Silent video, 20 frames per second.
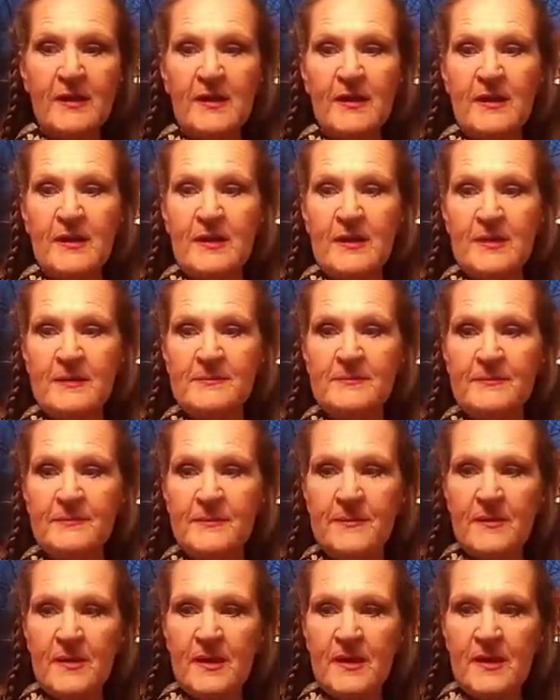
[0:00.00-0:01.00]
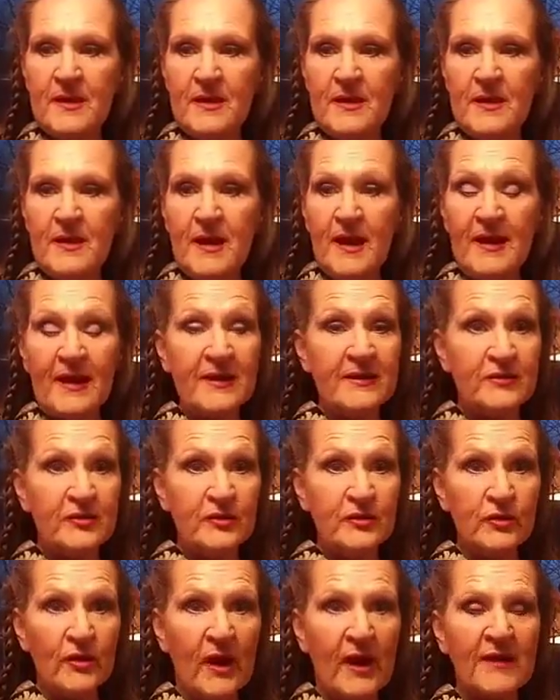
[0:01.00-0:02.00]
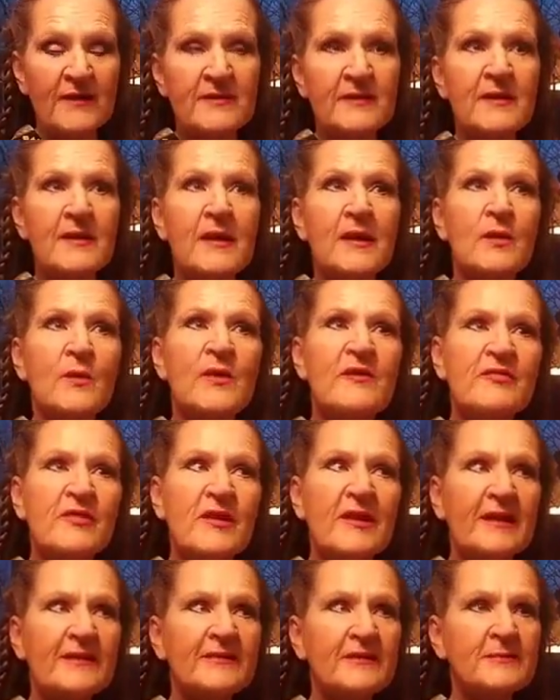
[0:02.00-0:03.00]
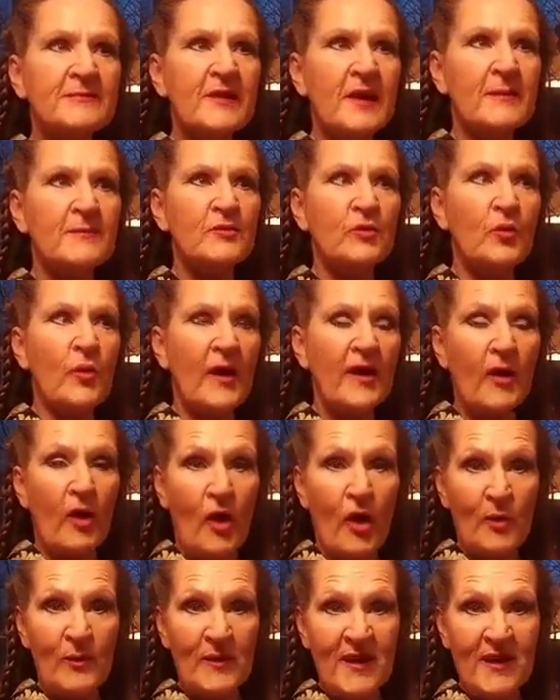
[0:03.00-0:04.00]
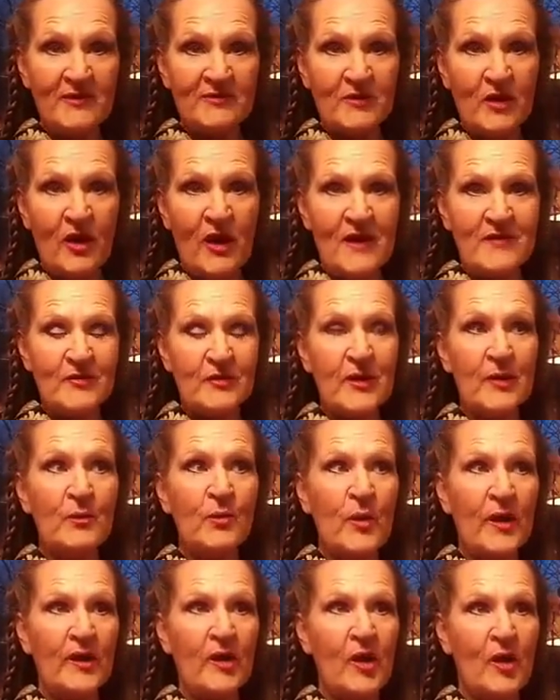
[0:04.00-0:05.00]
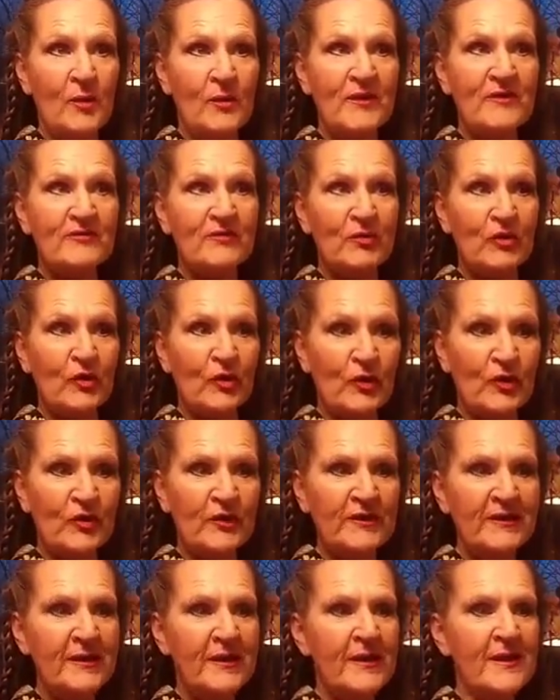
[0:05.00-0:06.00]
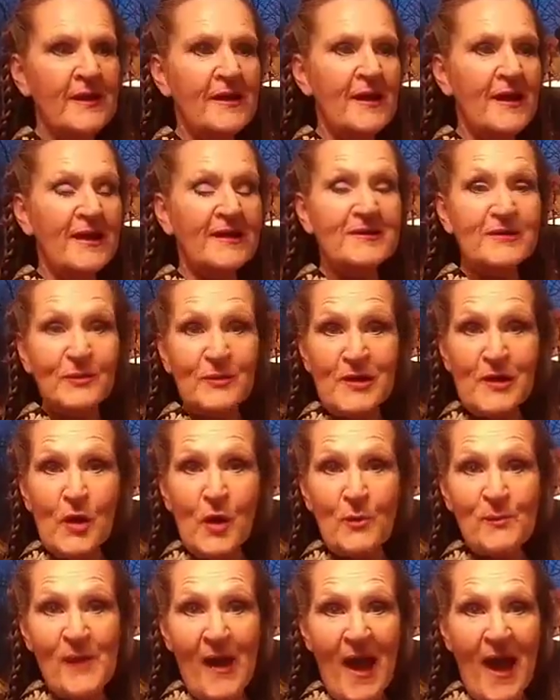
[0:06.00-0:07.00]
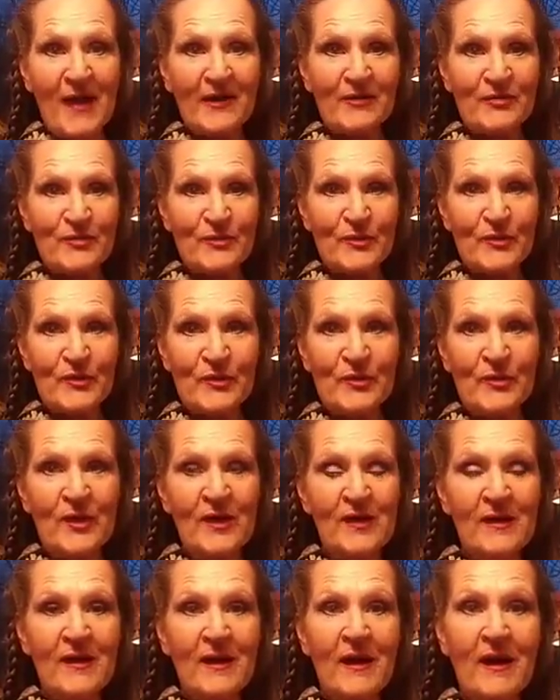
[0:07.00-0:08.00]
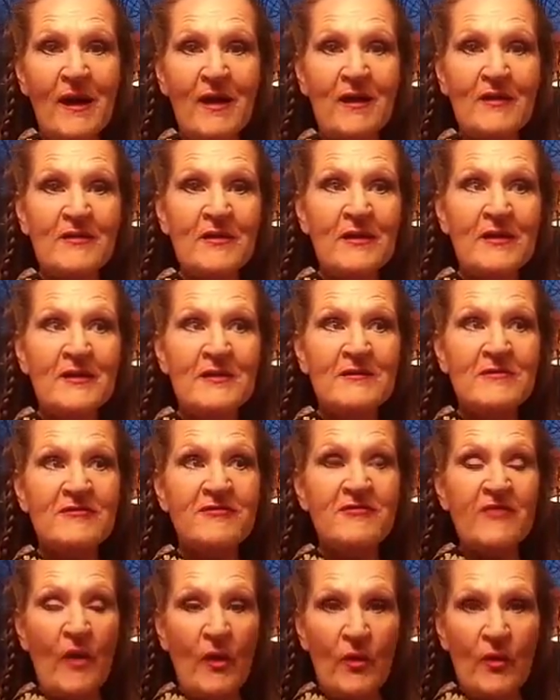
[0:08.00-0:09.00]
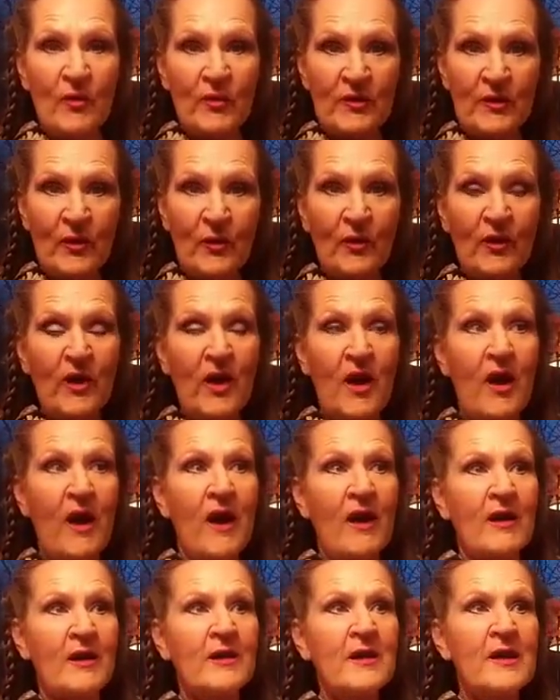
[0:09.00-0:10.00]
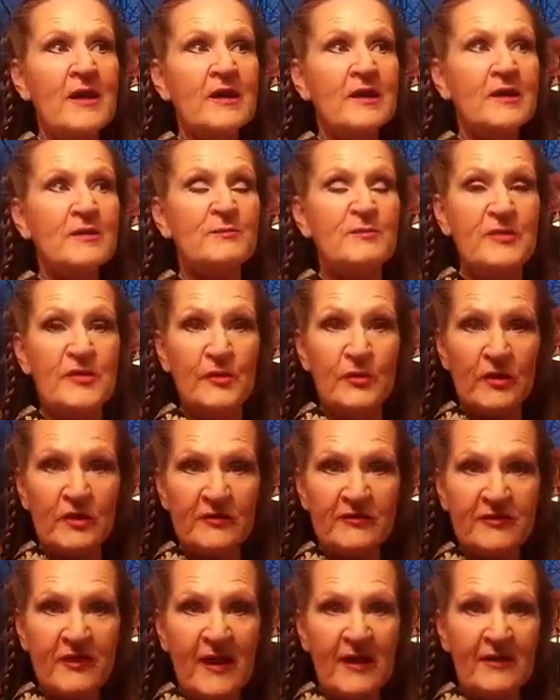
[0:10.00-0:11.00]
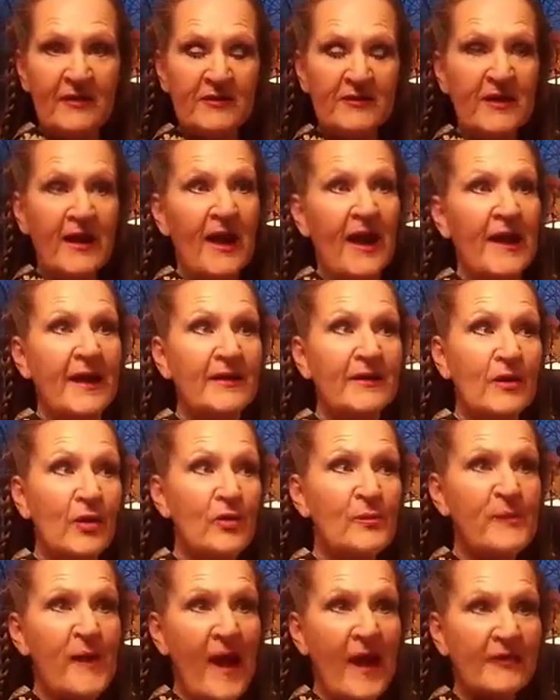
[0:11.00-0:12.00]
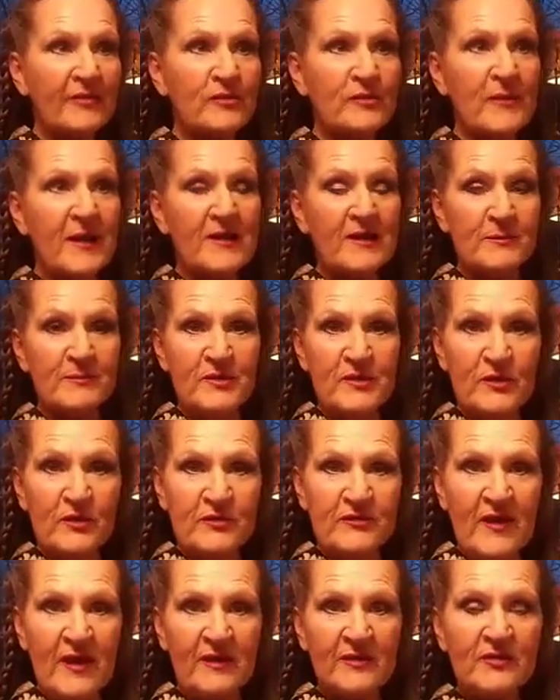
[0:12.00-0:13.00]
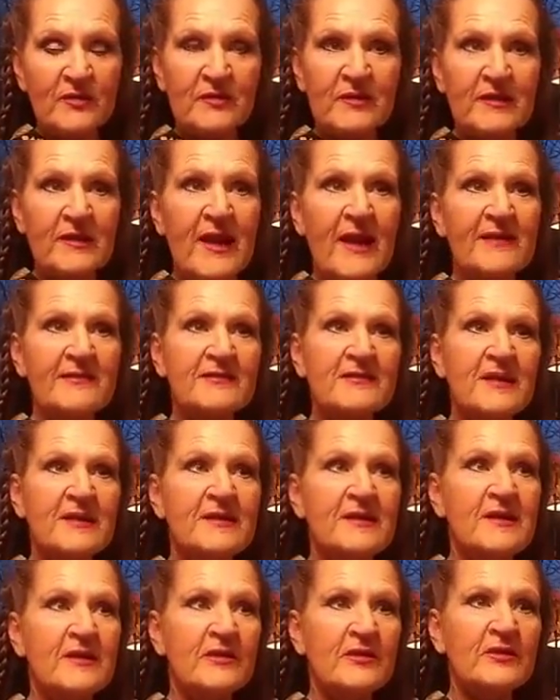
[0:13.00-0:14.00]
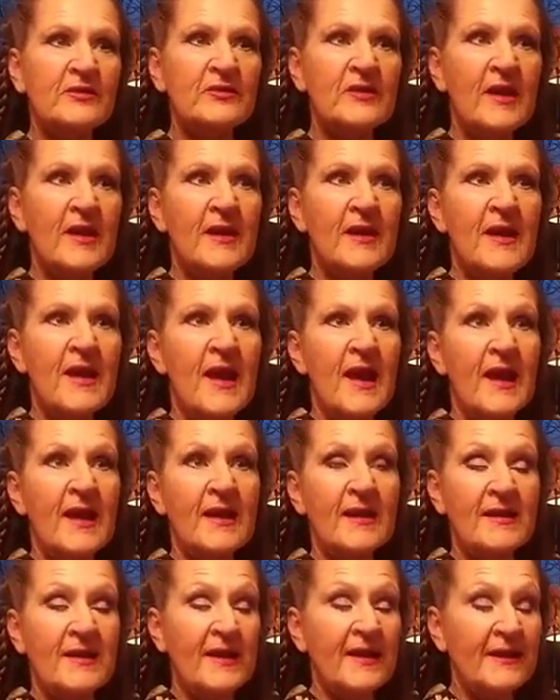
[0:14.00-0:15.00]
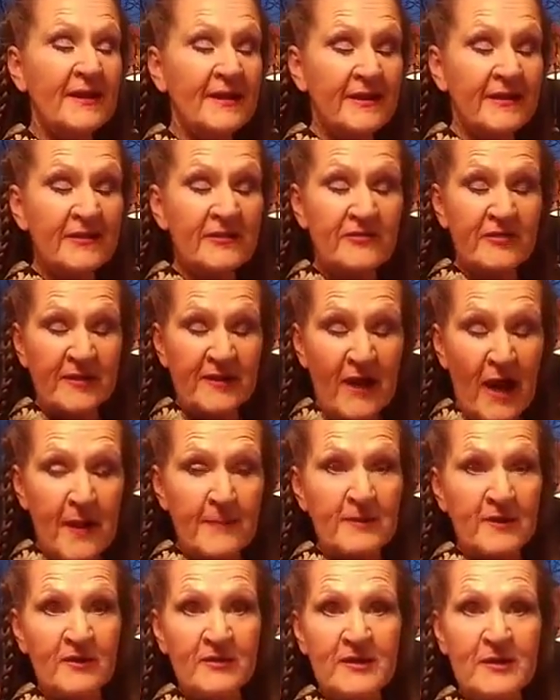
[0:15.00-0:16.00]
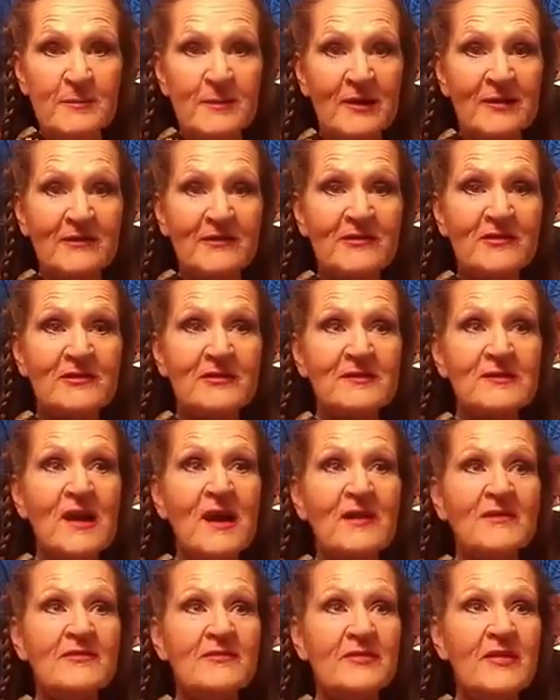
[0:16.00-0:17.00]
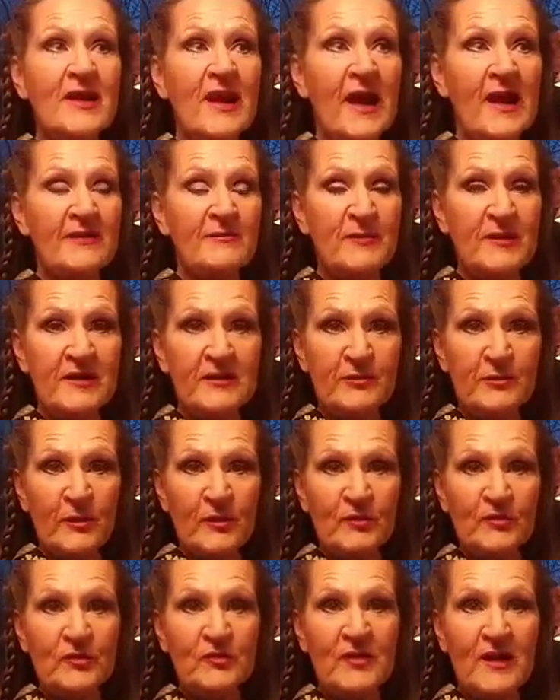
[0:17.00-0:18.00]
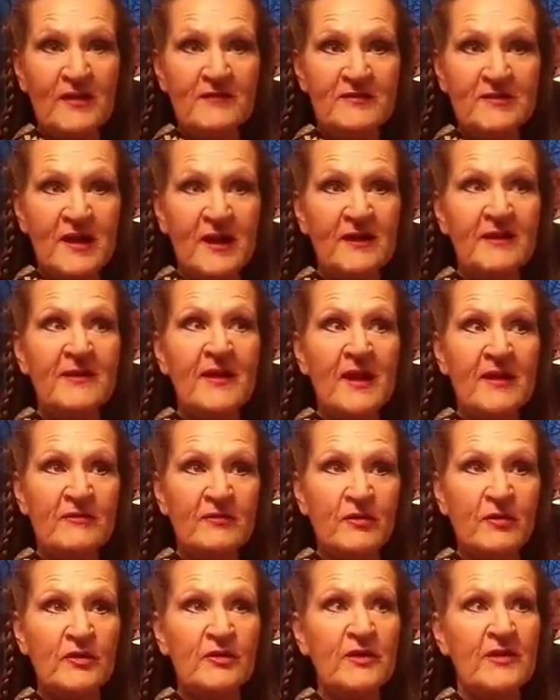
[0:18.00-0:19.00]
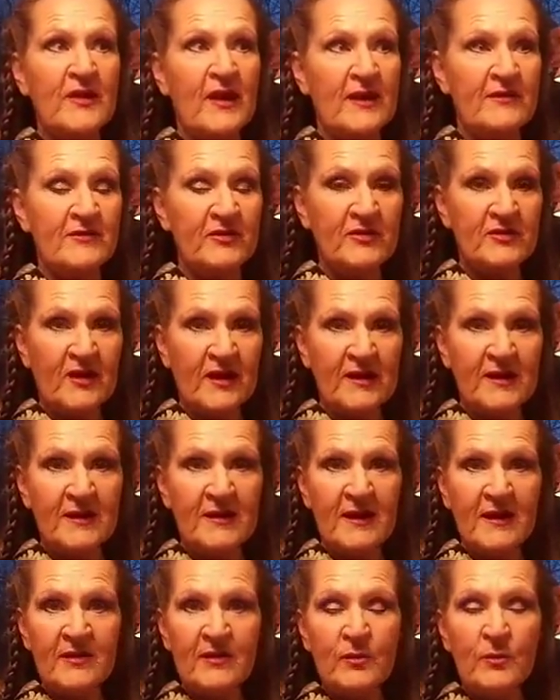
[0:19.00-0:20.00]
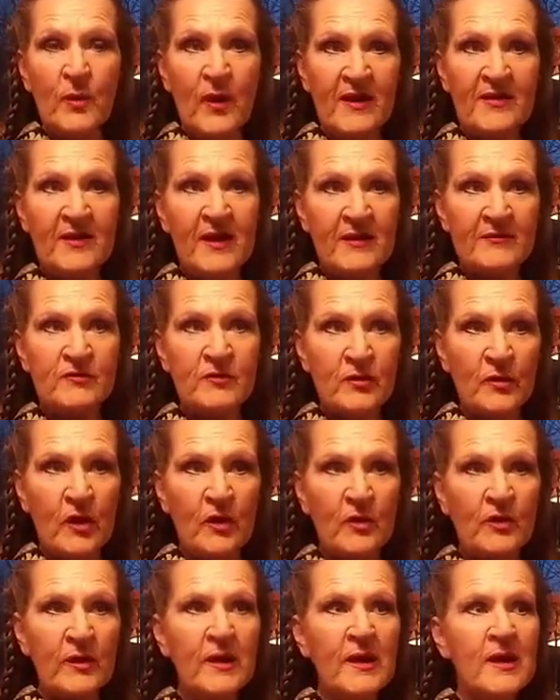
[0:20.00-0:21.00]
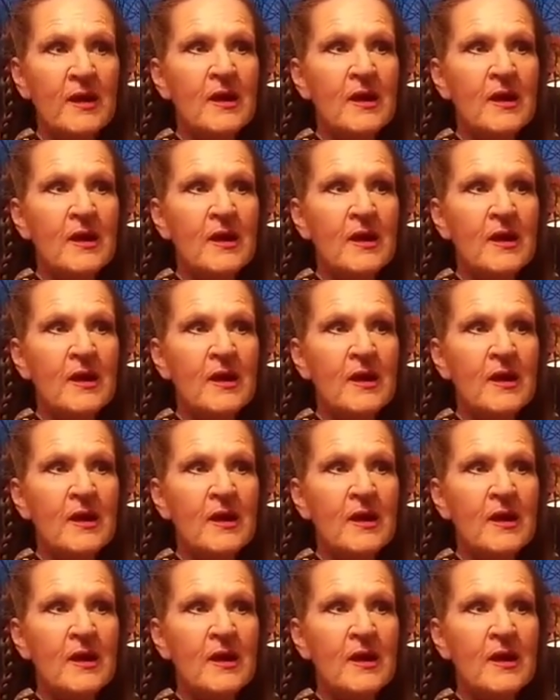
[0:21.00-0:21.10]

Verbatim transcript: Um, and I do. I we forget sometimes what all we have to offer and what all we've learned until we go back through our phone or our computer files. I go back through my computer files over the last 10 years and it is phenomenal the amount of stuff that I've been exposed to, that I've done, and that I've learned, and that I've studied, and the way that I've grown.